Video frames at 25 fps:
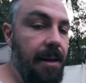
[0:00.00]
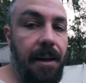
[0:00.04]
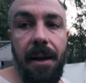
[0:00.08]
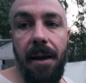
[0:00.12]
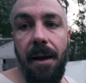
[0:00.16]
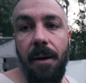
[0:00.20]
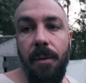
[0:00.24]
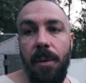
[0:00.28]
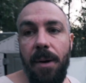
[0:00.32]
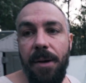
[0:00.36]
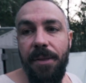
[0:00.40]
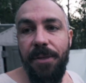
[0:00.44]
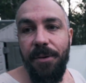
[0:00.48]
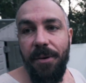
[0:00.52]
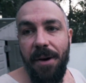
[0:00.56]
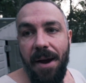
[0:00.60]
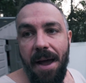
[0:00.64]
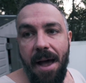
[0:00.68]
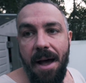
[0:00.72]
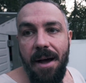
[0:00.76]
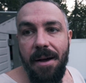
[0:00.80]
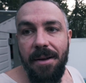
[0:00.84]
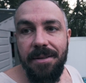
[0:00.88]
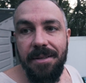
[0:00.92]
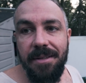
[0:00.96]
Wait 3
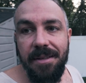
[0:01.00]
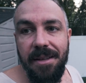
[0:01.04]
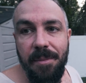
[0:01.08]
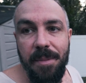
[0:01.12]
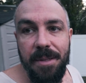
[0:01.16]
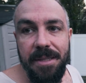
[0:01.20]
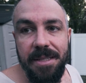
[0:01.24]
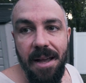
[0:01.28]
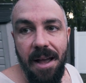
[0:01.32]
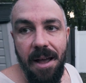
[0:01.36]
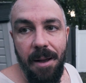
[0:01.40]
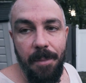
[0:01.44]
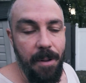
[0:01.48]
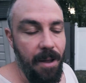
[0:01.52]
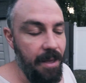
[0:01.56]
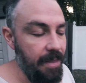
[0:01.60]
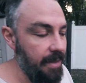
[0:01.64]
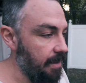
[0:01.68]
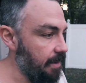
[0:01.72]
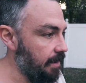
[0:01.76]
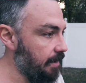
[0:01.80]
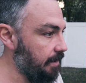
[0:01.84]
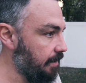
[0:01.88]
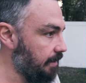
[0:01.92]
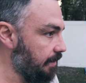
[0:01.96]
hours. It's going to be dark by
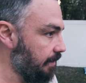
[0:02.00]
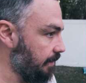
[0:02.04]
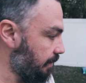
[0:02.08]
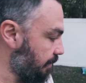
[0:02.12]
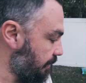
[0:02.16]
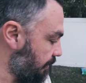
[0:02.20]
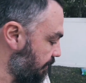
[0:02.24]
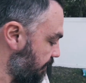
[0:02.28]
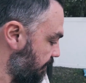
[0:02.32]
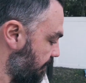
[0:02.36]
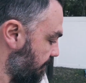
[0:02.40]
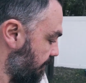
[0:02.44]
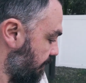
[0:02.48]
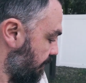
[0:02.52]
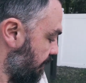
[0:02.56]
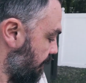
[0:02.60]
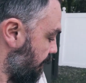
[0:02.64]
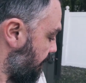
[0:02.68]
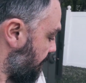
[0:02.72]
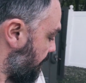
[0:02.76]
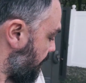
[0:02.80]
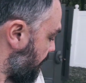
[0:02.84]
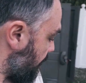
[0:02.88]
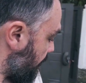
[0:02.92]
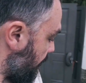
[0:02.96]
then,
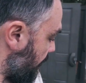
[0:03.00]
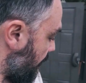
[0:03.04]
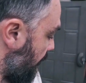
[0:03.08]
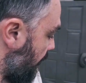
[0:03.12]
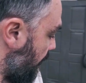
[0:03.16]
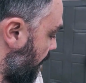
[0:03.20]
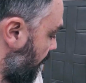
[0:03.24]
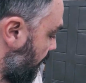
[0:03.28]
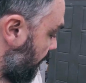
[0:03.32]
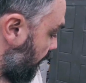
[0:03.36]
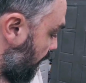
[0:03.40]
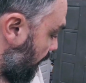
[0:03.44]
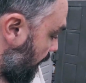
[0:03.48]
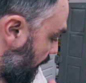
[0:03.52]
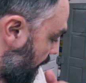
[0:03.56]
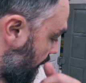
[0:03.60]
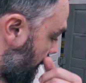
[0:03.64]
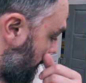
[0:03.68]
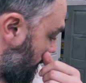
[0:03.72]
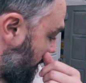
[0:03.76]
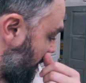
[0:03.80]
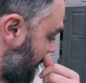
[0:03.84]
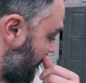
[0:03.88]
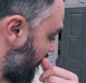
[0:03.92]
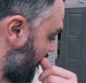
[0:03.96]

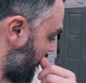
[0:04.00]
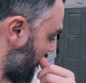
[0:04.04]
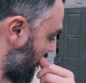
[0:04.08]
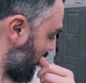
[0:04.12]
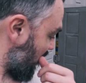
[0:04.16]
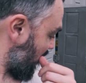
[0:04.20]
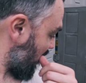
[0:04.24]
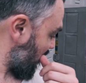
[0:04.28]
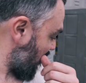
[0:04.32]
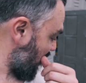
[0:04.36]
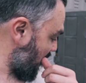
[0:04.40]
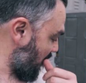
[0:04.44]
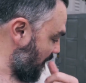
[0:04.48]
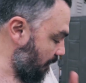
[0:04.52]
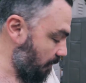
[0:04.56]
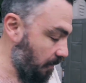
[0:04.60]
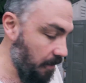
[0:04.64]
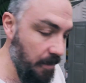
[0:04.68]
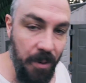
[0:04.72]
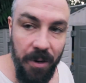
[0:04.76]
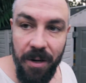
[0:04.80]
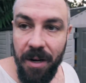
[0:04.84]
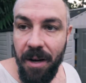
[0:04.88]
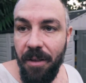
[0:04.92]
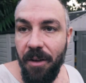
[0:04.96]
and
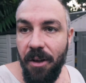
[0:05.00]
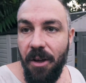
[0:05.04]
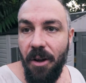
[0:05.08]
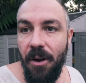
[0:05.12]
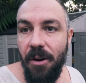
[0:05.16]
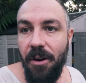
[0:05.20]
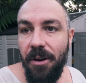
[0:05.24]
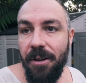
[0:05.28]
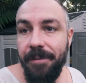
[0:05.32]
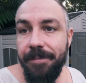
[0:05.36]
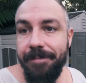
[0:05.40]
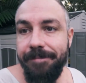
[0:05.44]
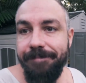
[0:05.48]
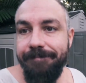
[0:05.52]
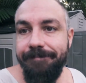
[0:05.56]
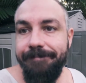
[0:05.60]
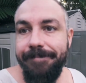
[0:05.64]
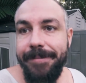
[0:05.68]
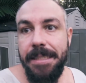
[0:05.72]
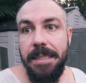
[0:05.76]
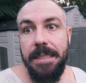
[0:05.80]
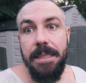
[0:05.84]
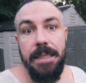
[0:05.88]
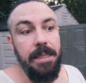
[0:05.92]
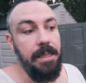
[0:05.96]
put another coat on.
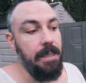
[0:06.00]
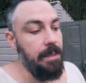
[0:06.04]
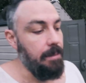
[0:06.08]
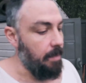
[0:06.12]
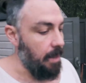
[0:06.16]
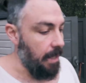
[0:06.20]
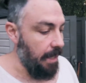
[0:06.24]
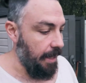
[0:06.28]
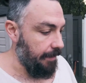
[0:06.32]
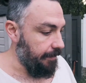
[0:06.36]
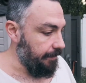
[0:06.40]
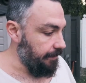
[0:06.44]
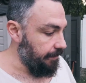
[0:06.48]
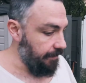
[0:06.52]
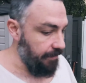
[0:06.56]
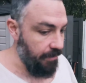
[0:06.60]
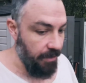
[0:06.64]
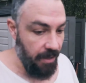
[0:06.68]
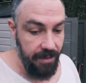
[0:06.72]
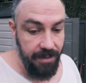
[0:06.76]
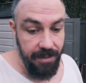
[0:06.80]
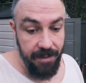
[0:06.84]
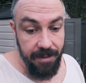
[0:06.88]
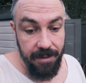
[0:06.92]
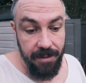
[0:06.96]
But for
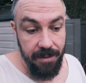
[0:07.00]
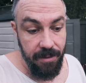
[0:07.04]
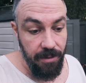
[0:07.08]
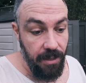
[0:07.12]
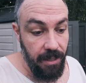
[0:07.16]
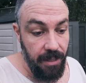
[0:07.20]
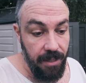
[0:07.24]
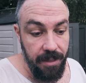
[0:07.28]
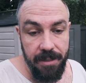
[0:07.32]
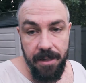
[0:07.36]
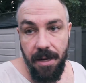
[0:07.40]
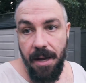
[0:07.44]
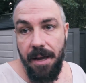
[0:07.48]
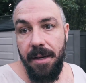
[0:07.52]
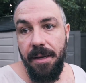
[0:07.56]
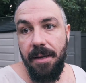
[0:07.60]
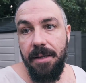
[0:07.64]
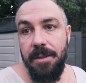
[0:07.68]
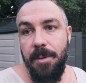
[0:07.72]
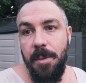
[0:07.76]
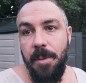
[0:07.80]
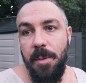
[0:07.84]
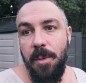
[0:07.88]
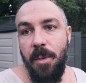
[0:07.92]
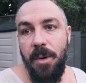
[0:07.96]
us, this is really exciting
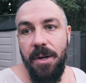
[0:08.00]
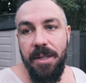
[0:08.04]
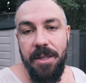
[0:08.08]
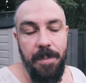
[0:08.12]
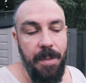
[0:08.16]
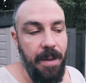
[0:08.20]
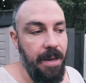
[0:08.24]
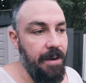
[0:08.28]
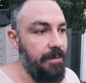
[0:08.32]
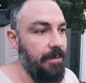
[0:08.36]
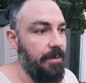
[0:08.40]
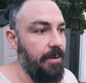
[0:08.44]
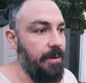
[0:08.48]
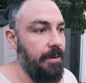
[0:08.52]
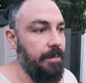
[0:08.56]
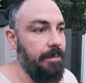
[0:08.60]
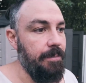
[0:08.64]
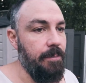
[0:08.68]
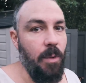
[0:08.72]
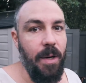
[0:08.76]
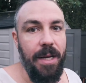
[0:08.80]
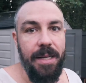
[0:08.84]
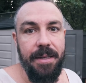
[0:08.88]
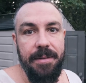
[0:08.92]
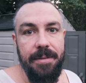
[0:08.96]
because we've been wanting to paint for
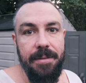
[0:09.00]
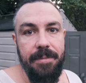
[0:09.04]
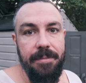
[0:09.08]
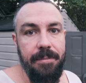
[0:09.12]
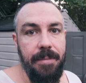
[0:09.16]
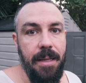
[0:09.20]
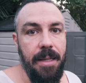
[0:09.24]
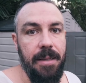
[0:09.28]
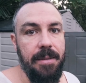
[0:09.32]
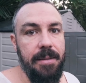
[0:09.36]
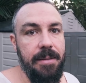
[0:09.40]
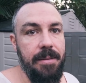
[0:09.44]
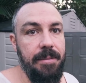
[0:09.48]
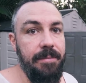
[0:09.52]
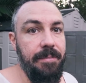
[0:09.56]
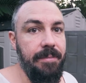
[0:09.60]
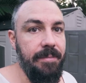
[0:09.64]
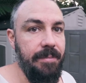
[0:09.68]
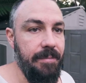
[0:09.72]
weeks, months.